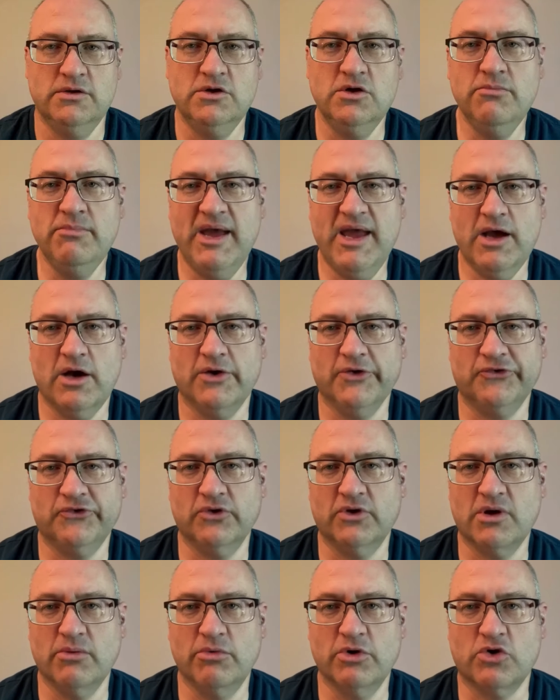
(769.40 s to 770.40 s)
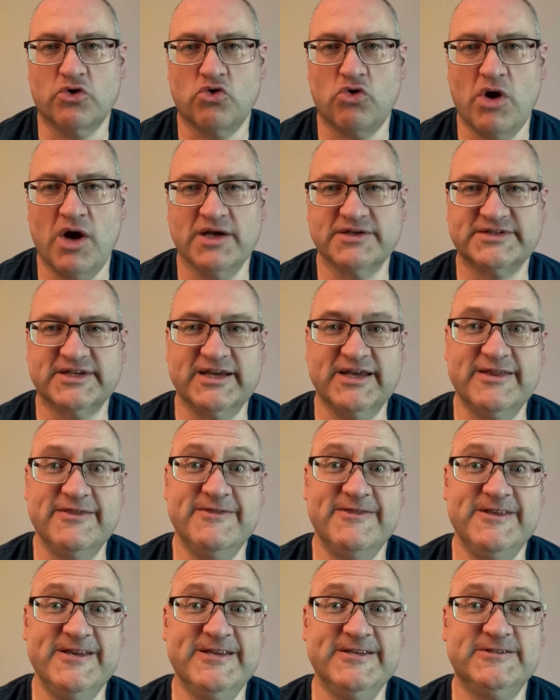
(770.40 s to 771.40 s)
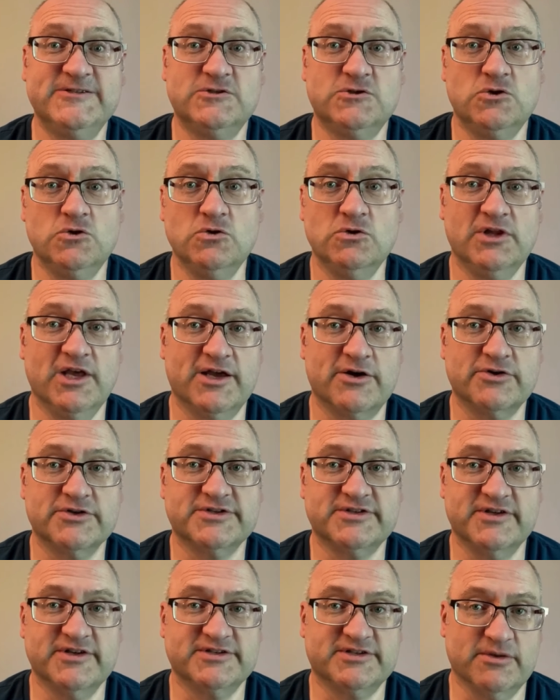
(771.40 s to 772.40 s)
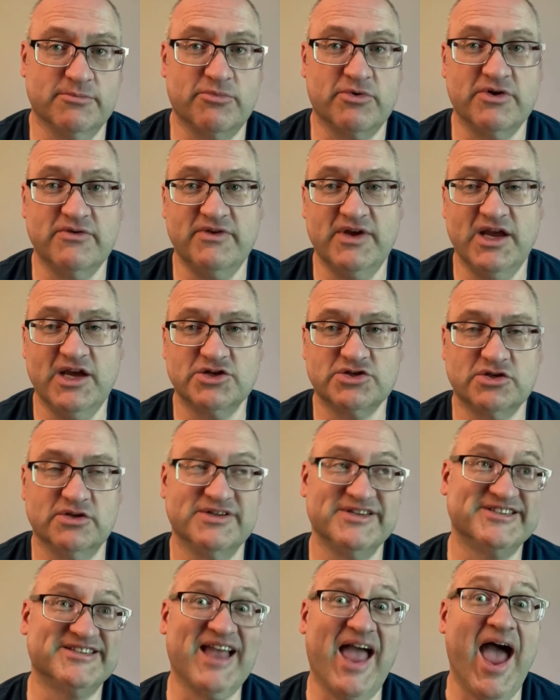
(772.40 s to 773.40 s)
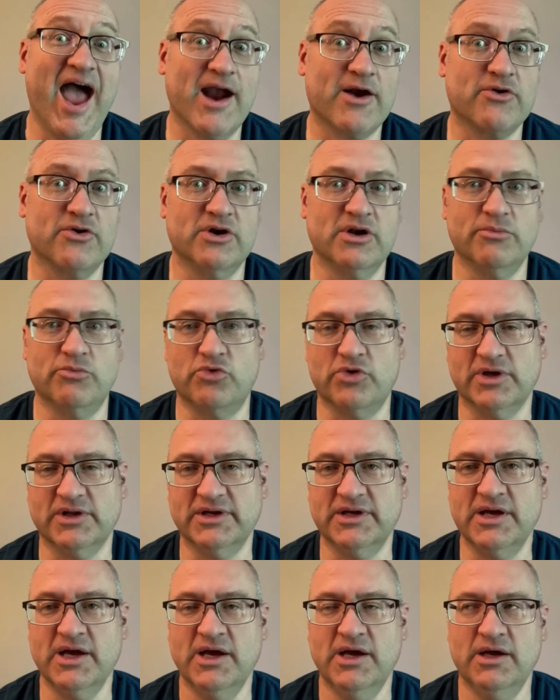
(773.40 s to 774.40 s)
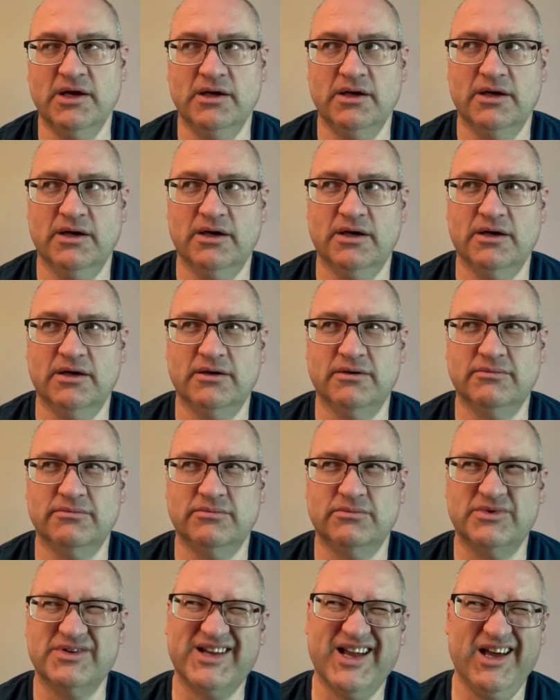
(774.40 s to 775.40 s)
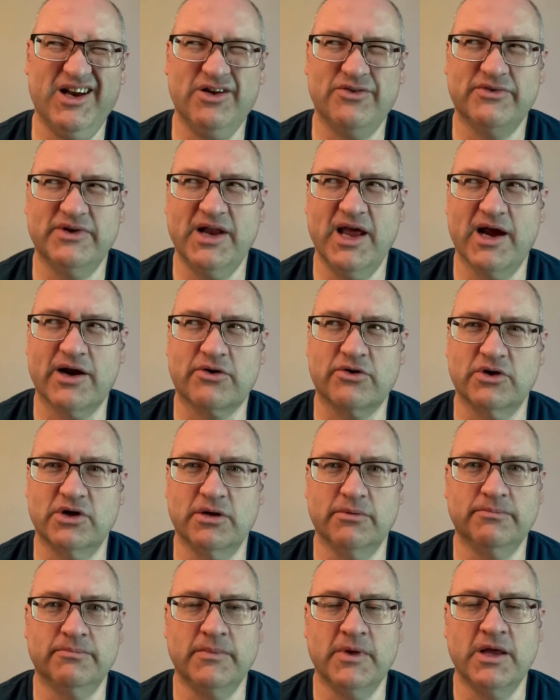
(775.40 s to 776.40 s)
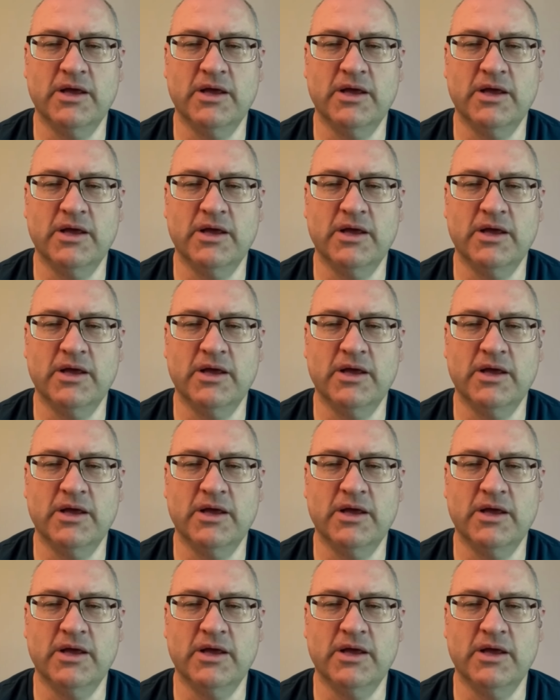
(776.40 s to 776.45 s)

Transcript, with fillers: You may also come across these two letters, this abbreviation, this acronym really, um, kind of an acronym,